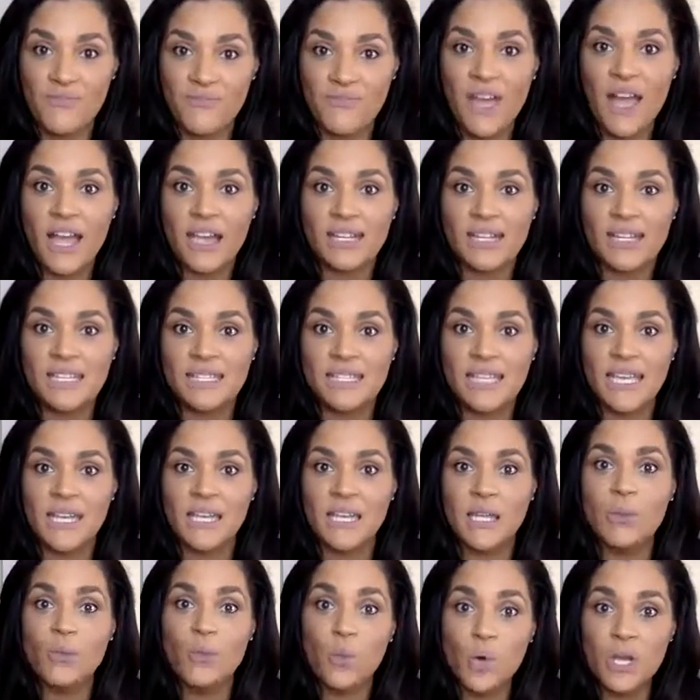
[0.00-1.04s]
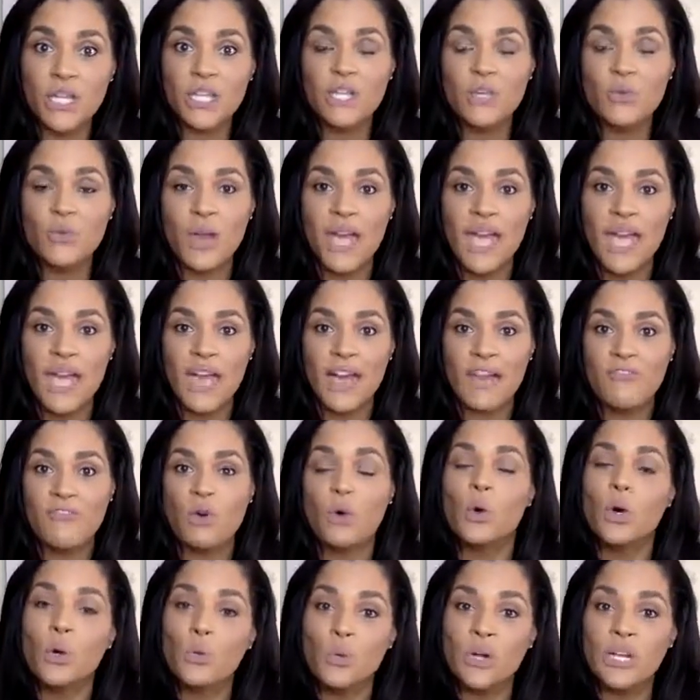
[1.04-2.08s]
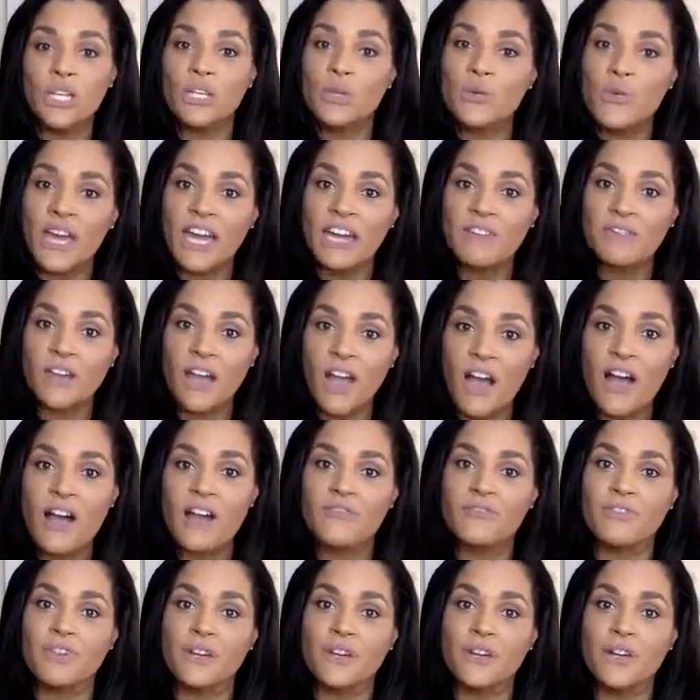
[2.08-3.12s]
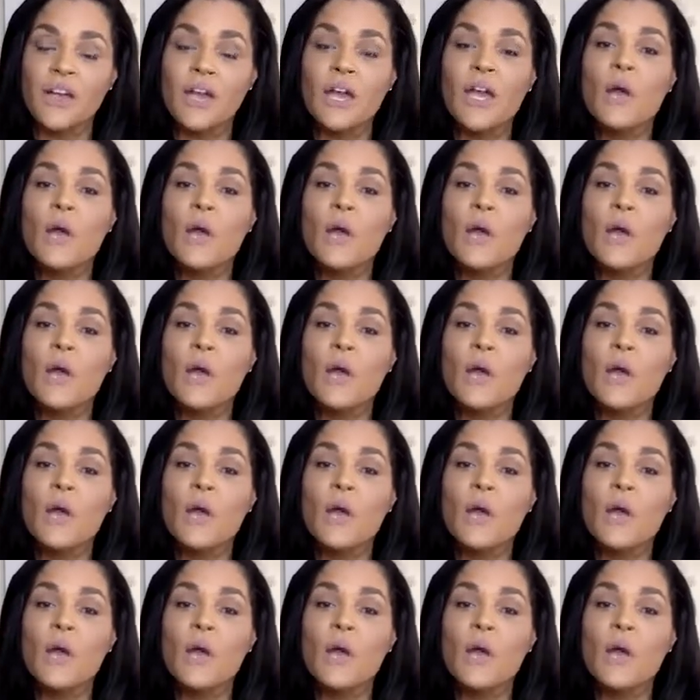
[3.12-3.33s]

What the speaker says: find exactly what you have or what you have to offer.